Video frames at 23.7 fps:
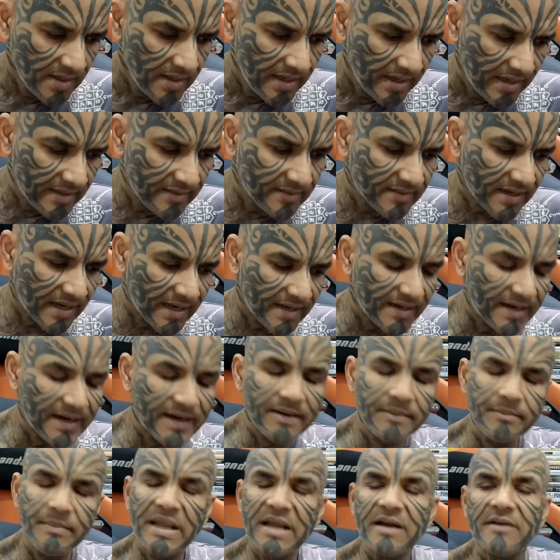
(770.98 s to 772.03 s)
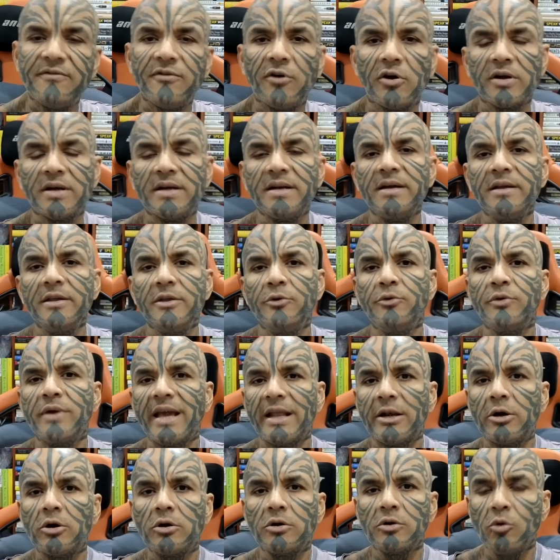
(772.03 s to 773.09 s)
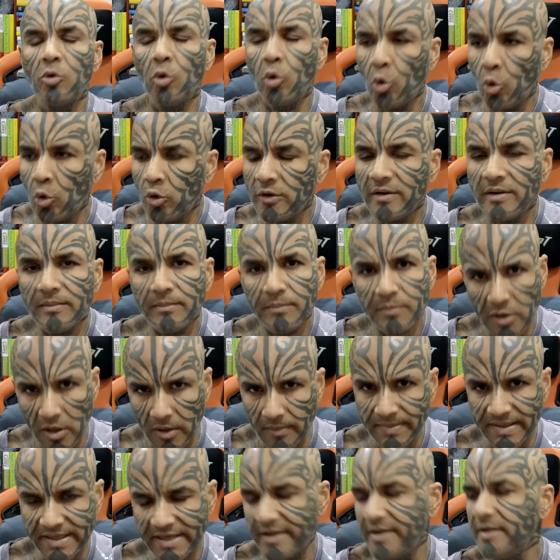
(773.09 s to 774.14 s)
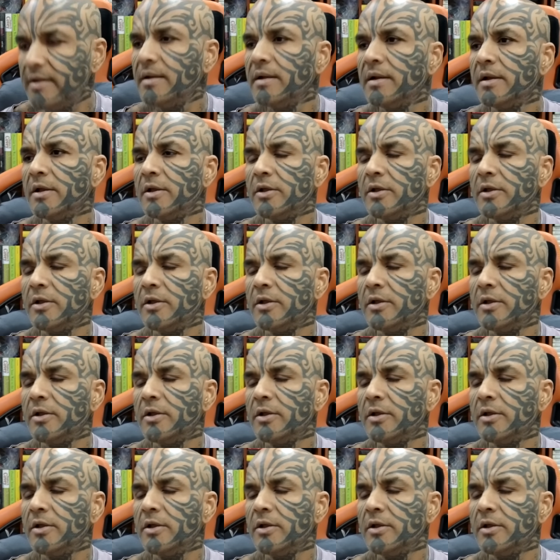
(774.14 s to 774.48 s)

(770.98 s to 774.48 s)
In Thailand, being a foreigner, you cannot own property.